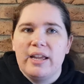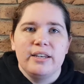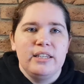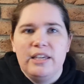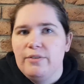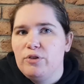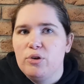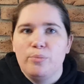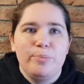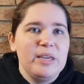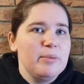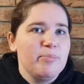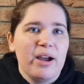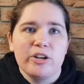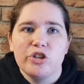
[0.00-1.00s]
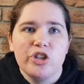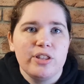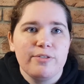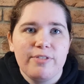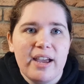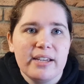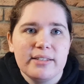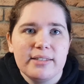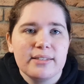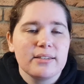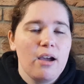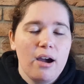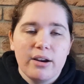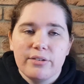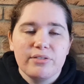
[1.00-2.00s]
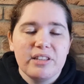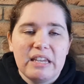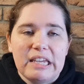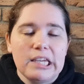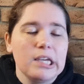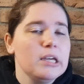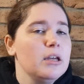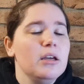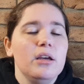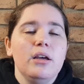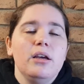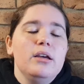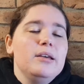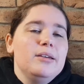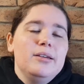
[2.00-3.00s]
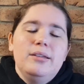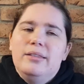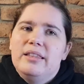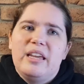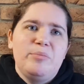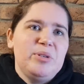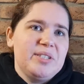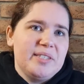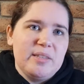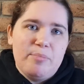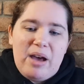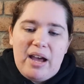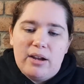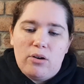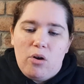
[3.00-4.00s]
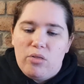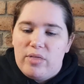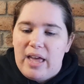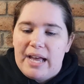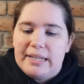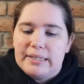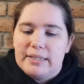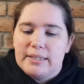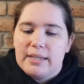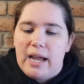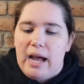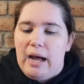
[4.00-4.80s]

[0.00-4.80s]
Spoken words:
and give you a big punch in the face kind of thing. They miss the mark on that.